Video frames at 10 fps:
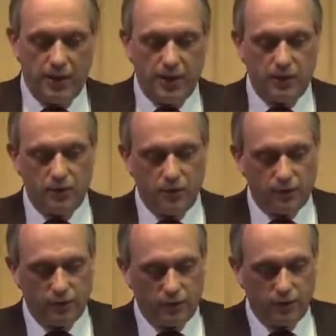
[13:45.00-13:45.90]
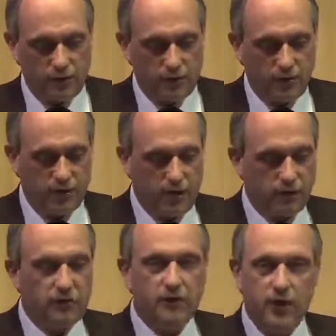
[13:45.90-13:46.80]
and an Orthodox
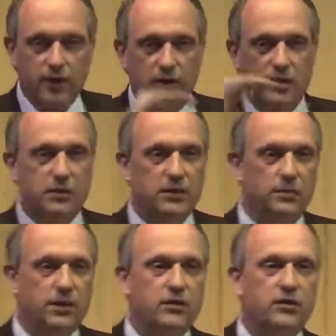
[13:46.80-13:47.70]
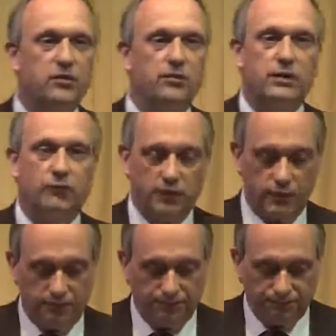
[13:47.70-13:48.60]
south, divided in the middle by the Skumbin River.